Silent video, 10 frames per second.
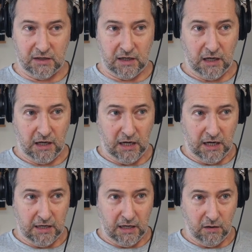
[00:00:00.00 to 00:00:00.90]
Uh,
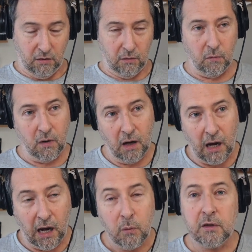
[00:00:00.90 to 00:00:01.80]

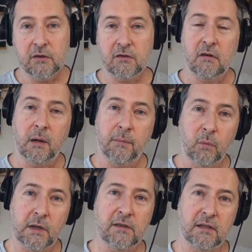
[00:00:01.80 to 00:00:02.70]
I would describe the
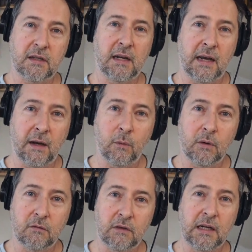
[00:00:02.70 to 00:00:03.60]
West now
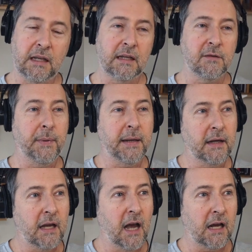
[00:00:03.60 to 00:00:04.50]
really as being a,
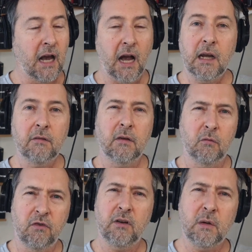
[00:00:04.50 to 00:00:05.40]
a kind of a
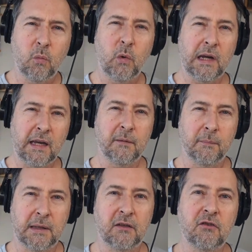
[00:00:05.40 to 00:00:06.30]
very weird
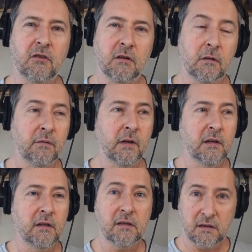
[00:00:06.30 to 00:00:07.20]
mixture of
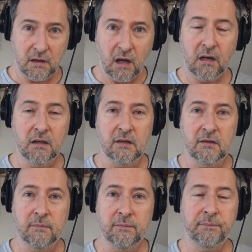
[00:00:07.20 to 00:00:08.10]
Stalinism